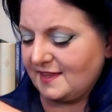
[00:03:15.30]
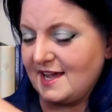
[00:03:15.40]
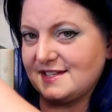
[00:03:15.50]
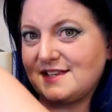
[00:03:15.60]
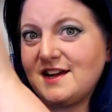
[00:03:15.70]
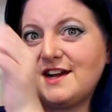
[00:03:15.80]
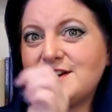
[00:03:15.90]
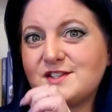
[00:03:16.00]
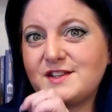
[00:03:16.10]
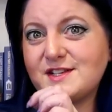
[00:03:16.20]
Yes,
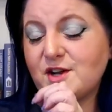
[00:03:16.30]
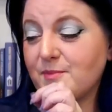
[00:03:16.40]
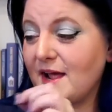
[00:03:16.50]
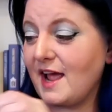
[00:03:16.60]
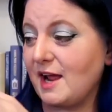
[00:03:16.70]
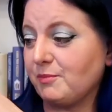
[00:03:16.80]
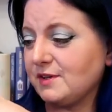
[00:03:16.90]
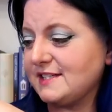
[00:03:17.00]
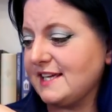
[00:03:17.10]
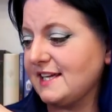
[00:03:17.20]
so these are my
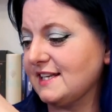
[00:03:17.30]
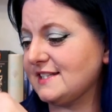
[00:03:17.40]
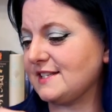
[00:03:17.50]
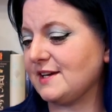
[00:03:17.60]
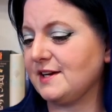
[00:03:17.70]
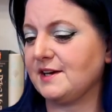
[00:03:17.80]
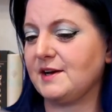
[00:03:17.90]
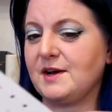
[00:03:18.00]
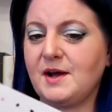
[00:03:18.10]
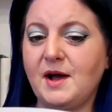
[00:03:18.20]
April teas
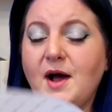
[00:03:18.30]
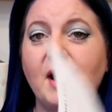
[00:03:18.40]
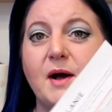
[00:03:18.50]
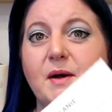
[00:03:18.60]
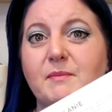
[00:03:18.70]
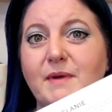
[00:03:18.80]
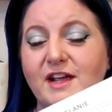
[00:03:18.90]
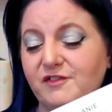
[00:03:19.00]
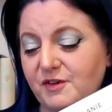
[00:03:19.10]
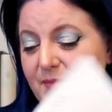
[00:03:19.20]
uh,
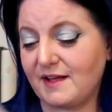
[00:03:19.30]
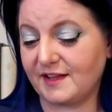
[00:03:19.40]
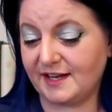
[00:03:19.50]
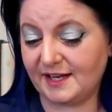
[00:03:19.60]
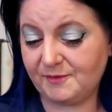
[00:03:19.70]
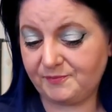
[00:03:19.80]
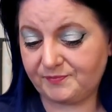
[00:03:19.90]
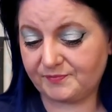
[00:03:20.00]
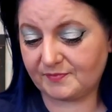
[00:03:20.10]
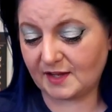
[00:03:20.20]
made for Melanie
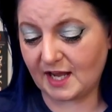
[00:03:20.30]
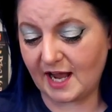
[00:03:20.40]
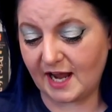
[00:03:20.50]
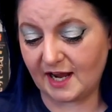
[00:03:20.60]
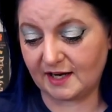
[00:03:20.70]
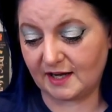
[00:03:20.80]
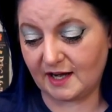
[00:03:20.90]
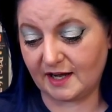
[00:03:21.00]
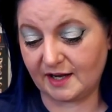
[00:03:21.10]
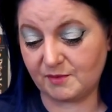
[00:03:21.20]
and
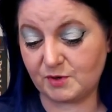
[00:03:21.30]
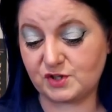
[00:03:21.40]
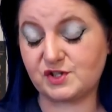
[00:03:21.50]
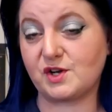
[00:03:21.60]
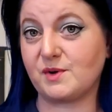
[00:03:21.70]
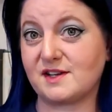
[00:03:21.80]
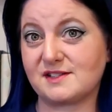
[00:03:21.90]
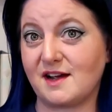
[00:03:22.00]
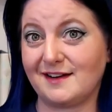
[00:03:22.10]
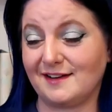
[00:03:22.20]
I am so
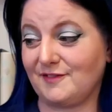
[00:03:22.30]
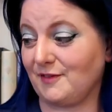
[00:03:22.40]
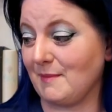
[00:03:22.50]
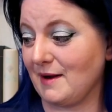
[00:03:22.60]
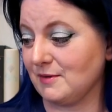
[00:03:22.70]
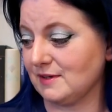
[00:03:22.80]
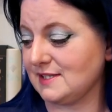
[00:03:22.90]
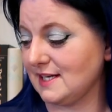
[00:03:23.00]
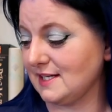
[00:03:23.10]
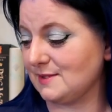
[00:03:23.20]
excited for my
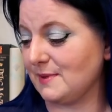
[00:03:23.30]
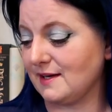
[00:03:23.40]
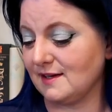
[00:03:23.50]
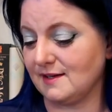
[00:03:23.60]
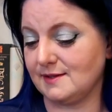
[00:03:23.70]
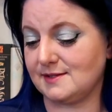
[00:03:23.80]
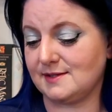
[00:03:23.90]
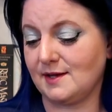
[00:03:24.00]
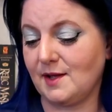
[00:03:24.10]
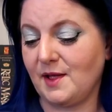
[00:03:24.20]
aunties
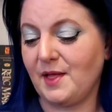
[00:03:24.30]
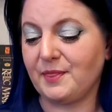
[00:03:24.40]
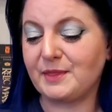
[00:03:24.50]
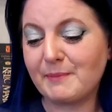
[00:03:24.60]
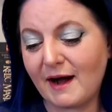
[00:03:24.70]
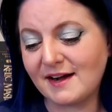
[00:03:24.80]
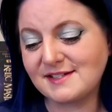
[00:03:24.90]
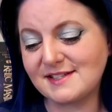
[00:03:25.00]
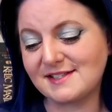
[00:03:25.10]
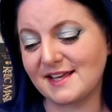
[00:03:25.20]
because the
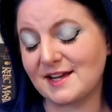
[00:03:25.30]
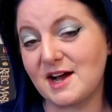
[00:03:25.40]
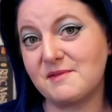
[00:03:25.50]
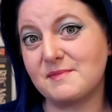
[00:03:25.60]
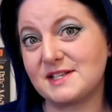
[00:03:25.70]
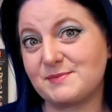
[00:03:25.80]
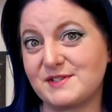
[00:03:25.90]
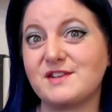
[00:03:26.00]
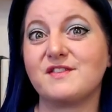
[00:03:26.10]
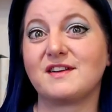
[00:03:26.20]
boxes that come
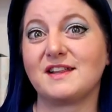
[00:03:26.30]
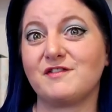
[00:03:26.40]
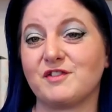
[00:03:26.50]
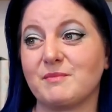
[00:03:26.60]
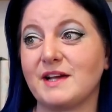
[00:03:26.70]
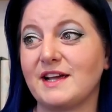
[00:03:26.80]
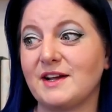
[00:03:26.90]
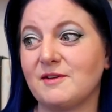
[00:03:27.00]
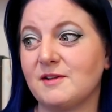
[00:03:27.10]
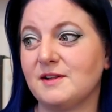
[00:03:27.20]
specifically for me,